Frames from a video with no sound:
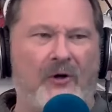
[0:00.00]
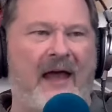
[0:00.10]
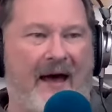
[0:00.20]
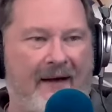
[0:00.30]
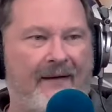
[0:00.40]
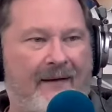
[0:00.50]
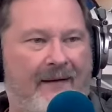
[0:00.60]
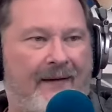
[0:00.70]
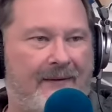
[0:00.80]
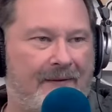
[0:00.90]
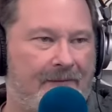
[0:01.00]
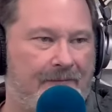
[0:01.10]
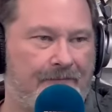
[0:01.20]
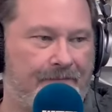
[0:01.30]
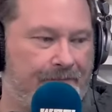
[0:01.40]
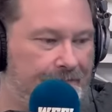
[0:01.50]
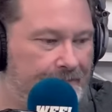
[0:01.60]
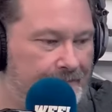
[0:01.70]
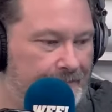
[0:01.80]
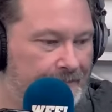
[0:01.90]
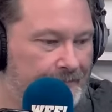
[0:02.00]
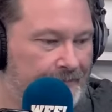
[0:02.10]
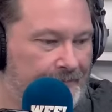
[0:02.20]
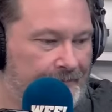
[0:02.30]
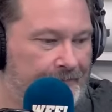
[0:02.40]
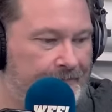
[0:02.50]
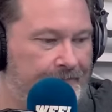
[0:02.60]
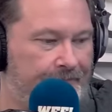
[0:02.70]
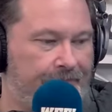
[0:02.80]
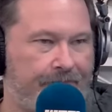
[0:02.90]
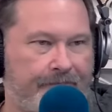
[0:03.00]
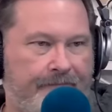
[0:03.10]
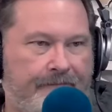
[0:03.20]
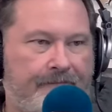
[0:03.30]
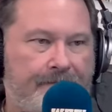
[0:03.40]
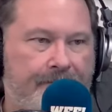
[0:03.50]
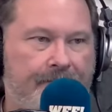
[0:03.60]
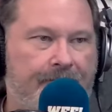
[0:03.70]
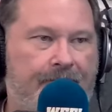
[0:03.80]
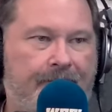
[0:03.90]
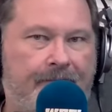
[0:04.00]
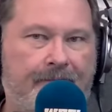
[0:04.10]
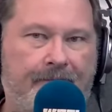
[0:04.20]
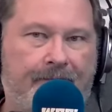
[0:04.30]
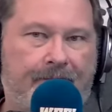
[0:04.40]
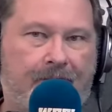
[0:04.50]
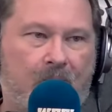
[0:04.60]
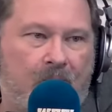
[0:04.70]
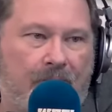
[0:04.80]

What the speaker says: (not speaking)